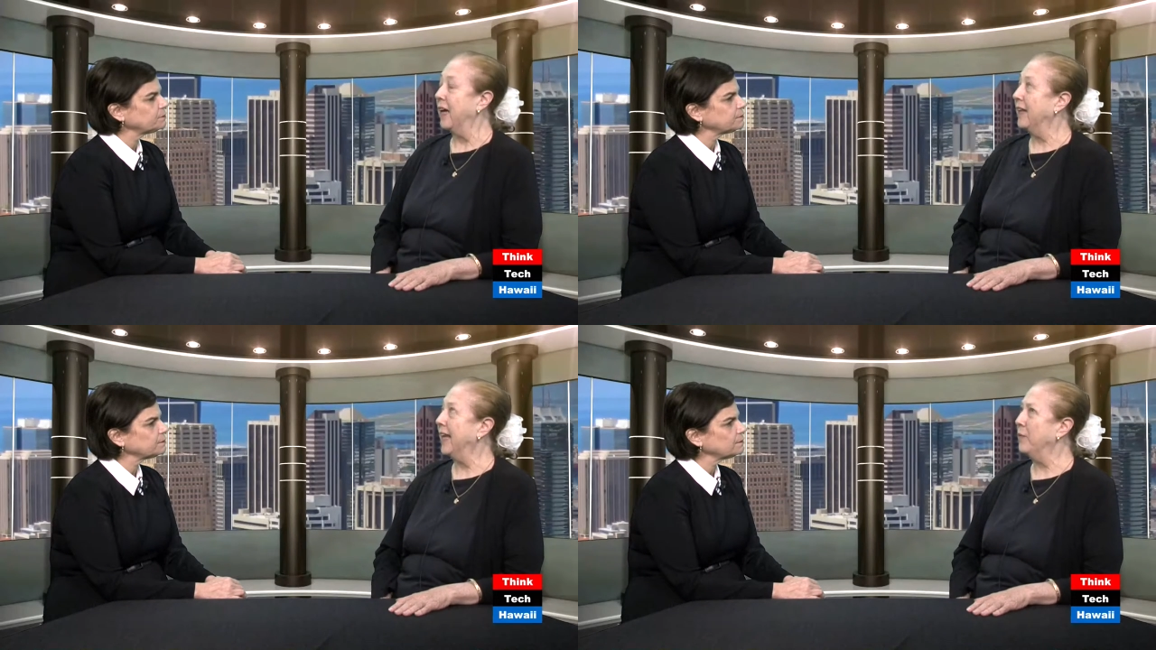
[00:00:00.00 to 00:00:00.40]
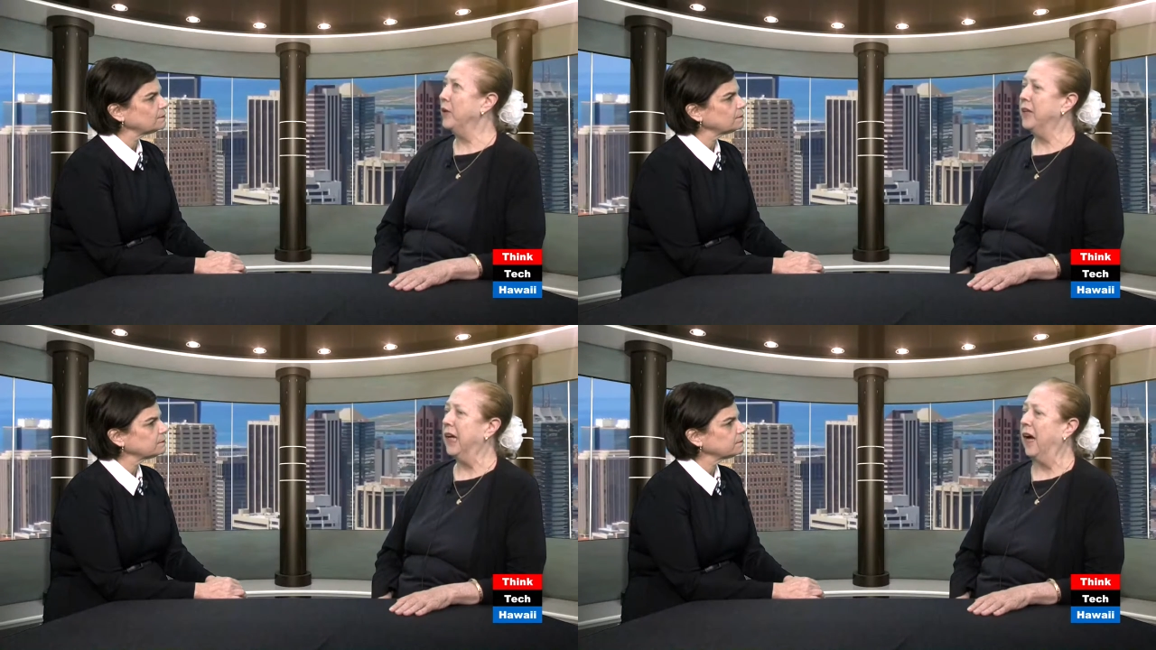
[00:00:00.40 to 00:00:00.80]
Speaker 1: they
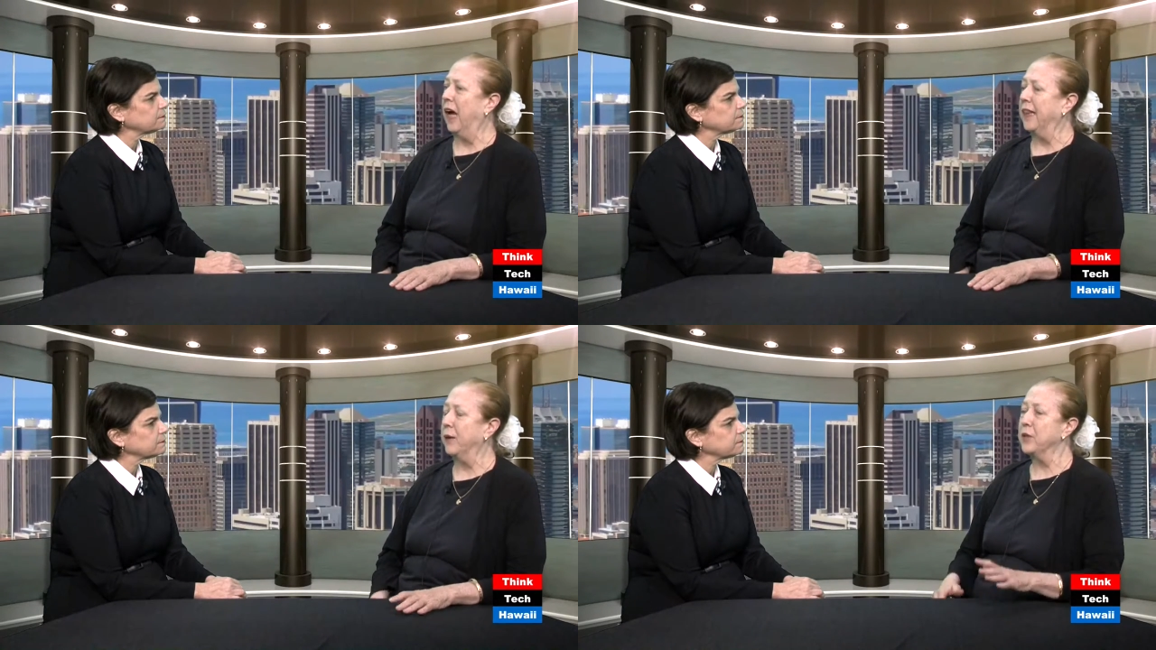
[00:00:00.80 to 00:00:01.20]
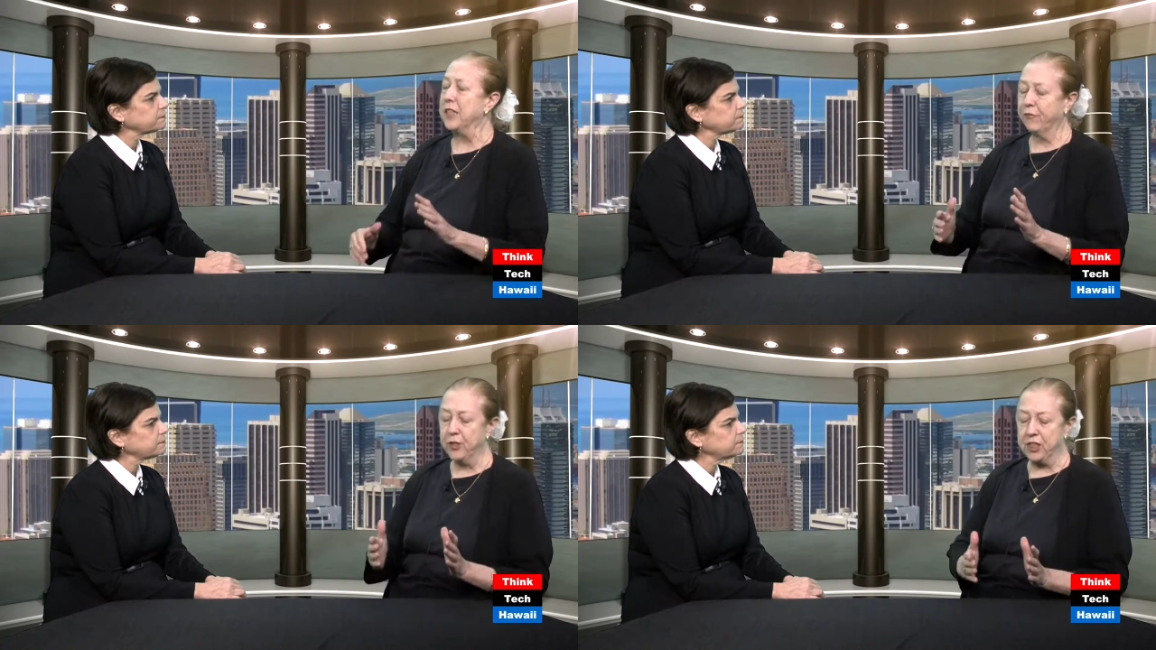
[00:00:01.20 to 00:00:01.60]
would, there were
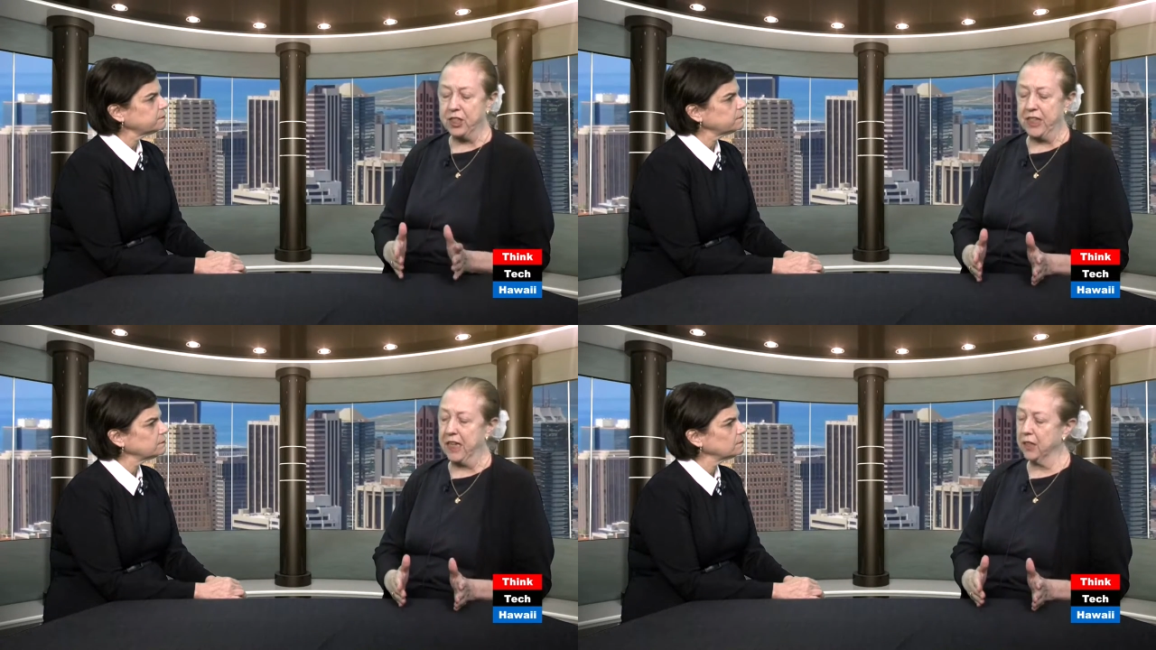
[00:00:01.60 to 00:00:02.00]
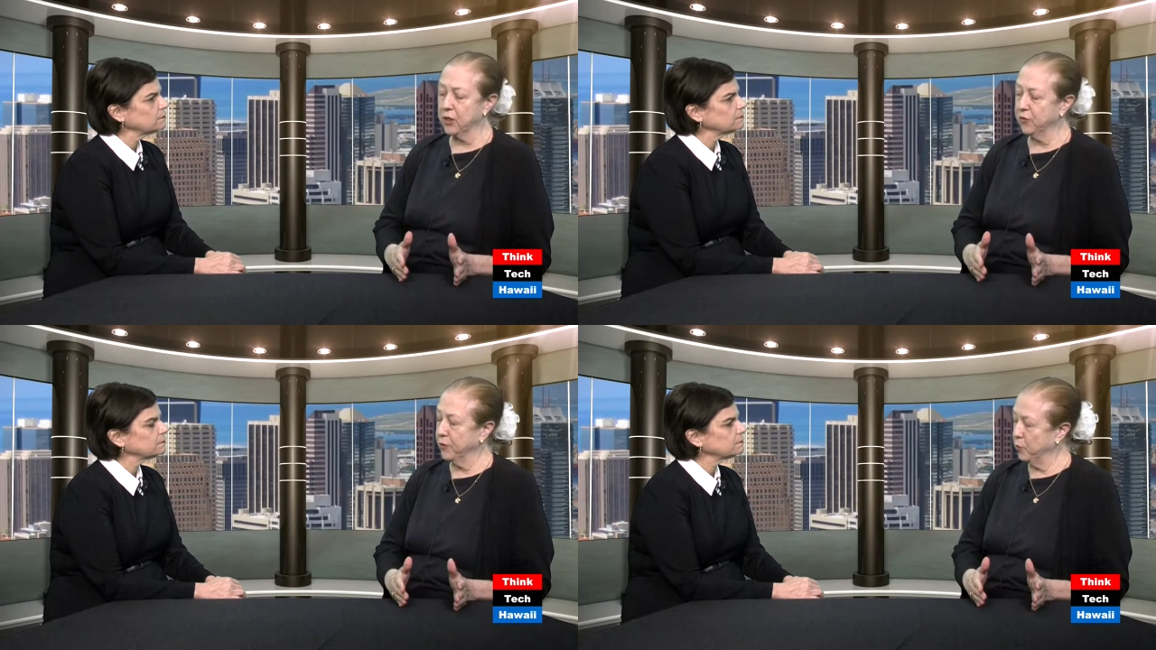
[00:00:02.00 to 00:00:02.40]
different
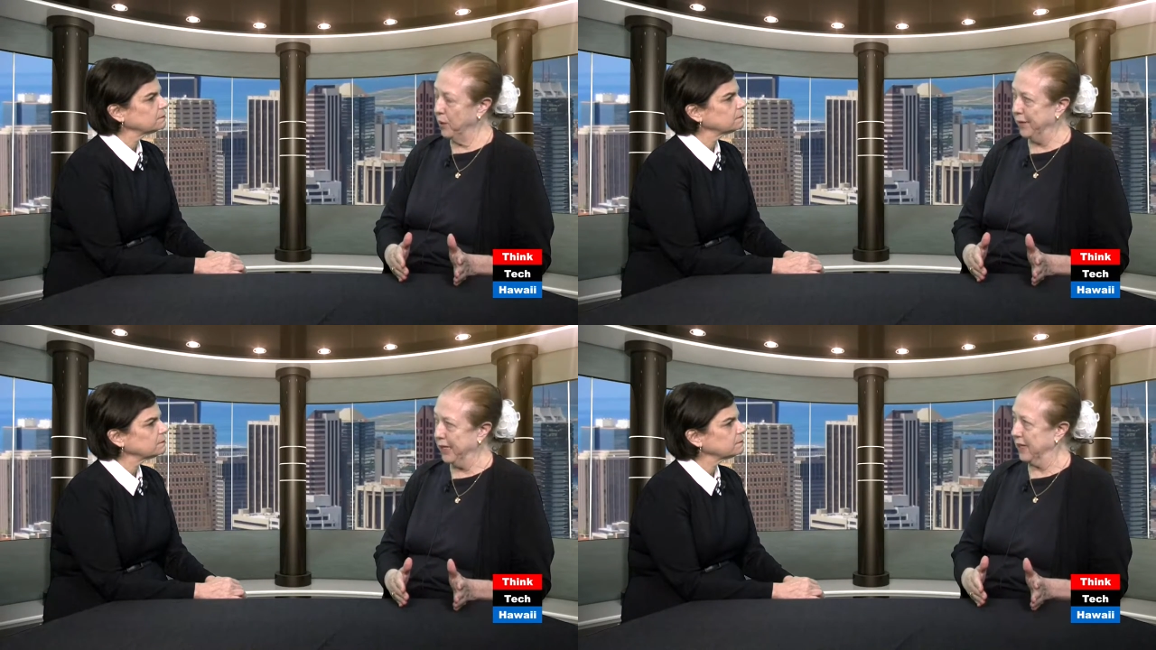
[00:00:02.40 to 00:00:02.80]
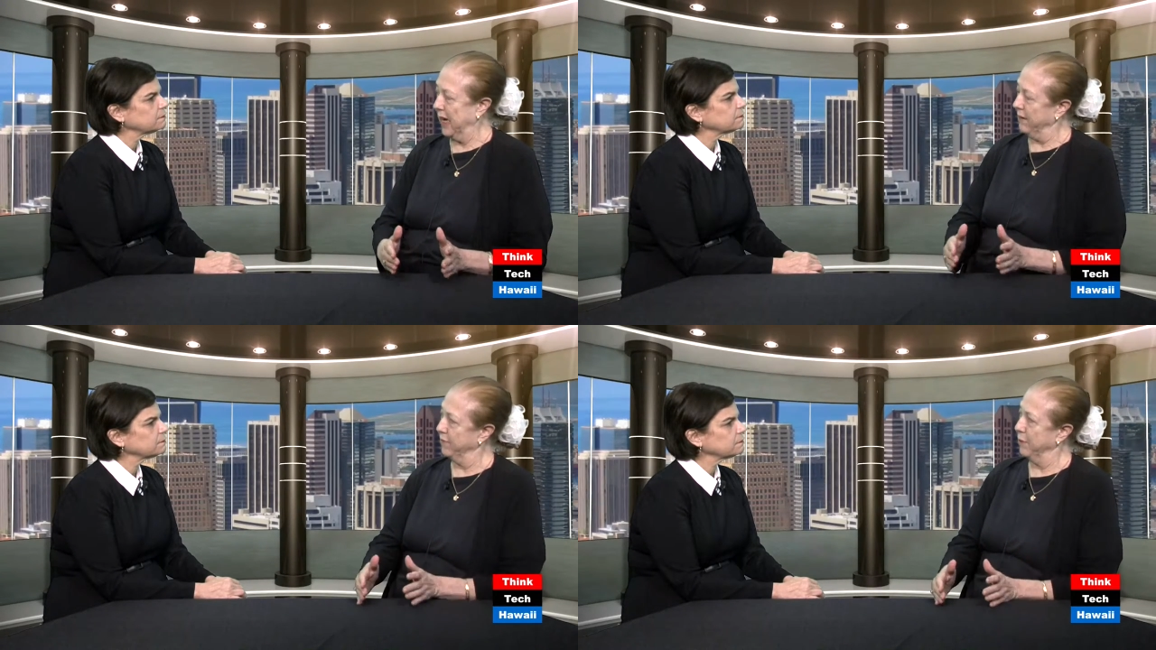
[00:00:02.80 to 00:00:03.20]
standards for women
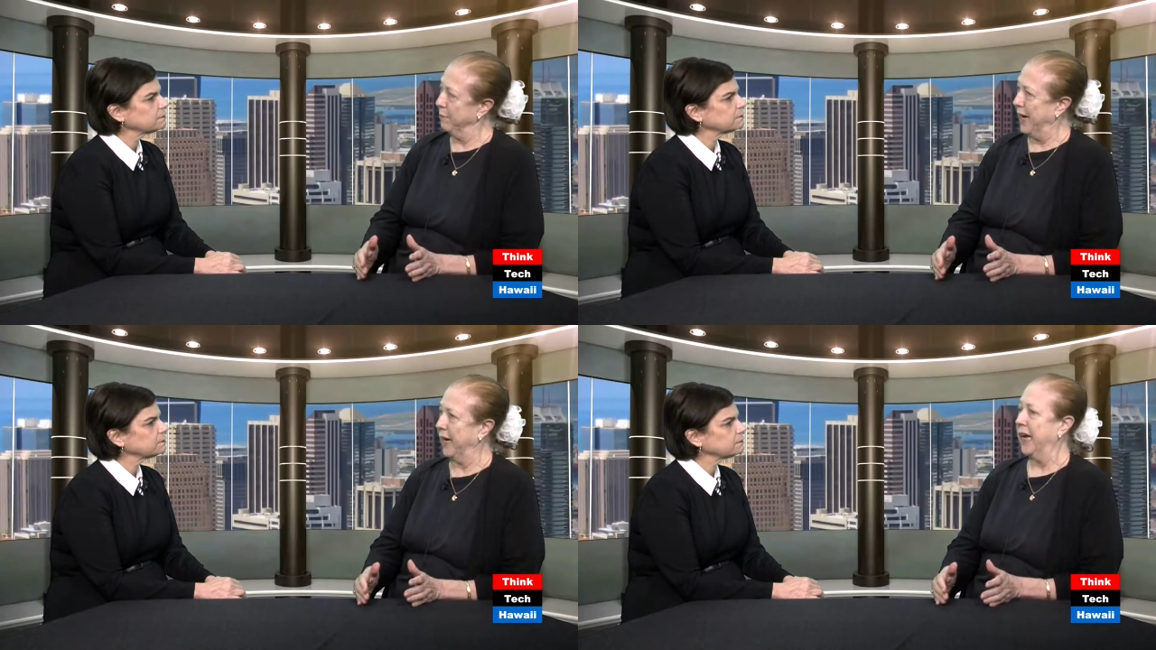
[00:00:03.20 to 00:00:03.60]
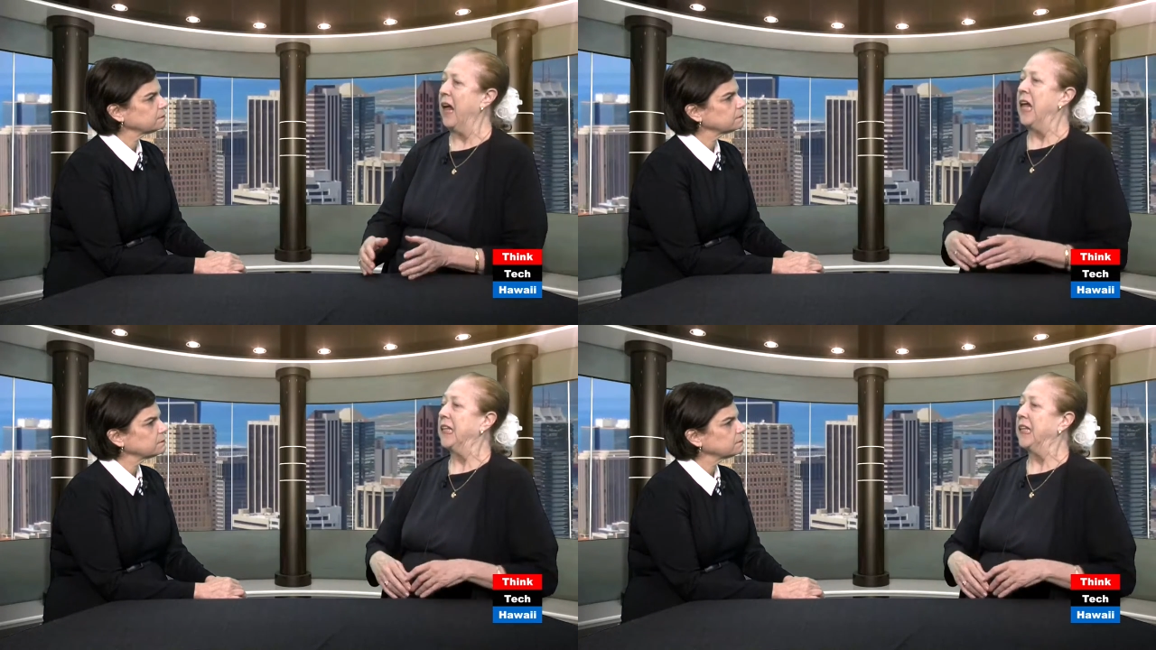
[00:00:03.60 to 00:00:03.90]
and for men.